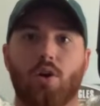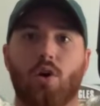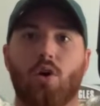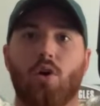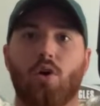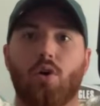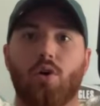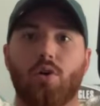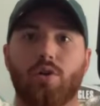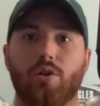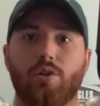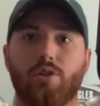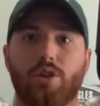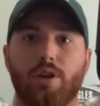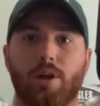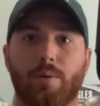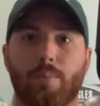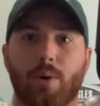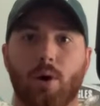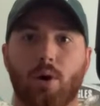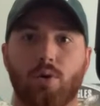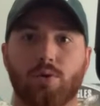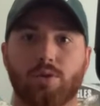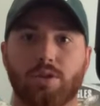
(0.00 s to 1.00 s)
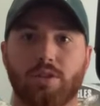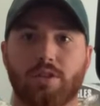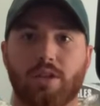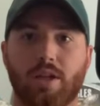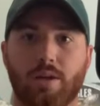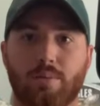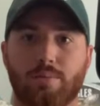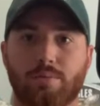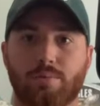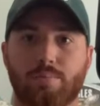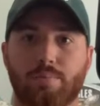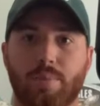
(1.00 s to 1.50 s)
on the opposing
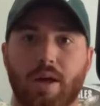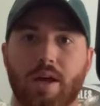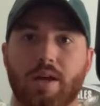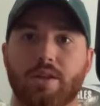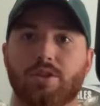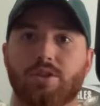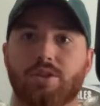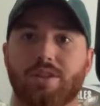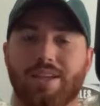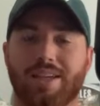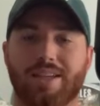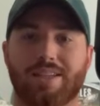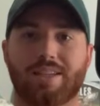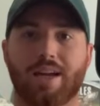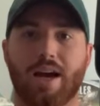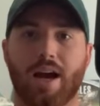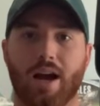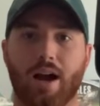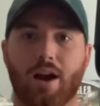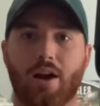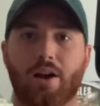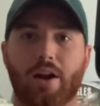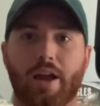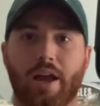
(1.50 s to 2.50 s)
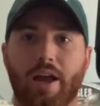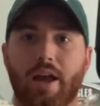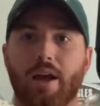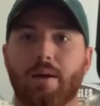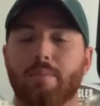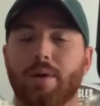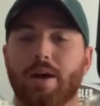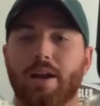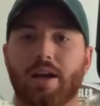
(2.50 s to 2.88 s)
team's bench the entire game,